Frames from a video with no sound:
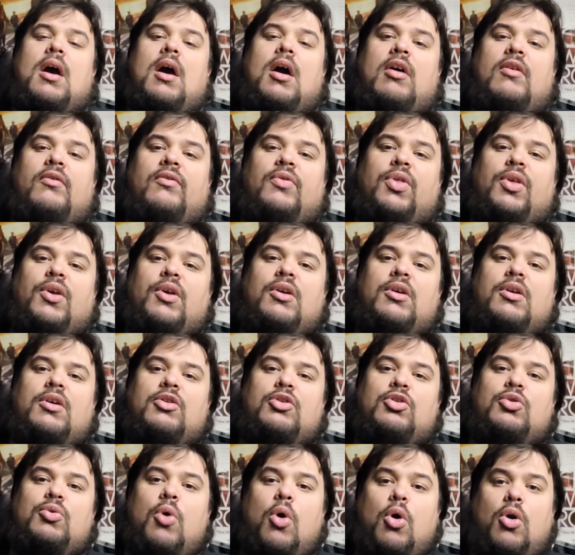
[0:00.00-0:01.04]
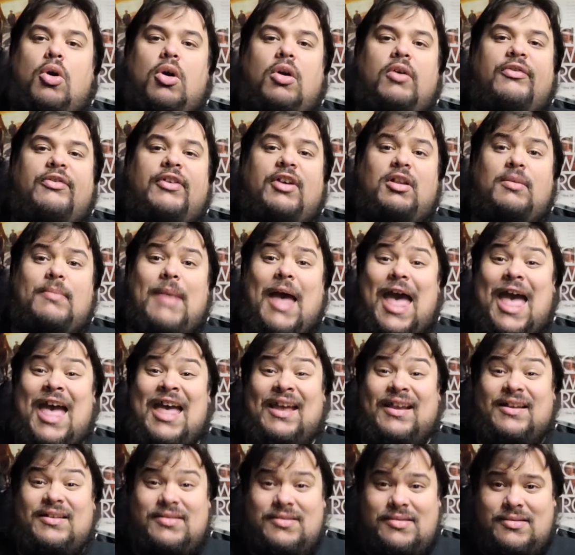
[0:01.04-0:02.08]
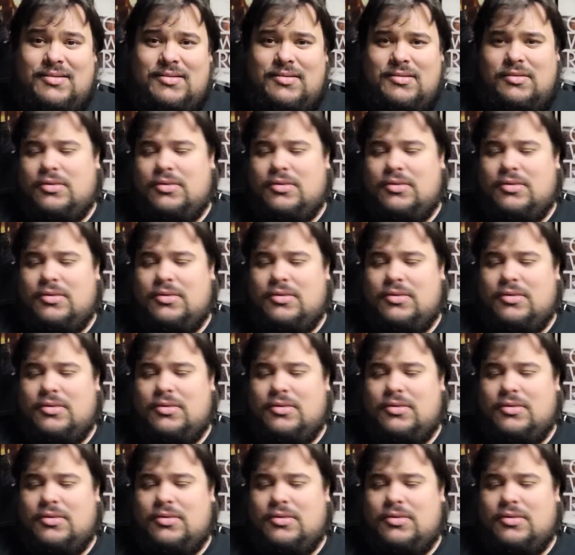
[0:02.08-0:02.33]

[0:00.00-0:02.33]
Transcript: of the new horror film X.